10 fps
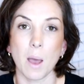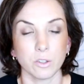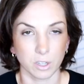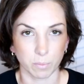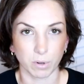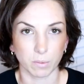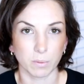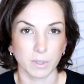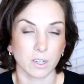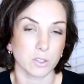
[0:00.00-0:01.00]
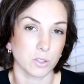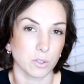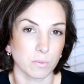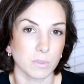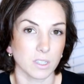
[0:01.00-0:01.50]
You can probably
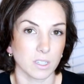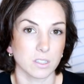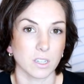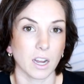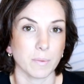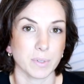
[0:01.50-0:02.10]
assume that these diet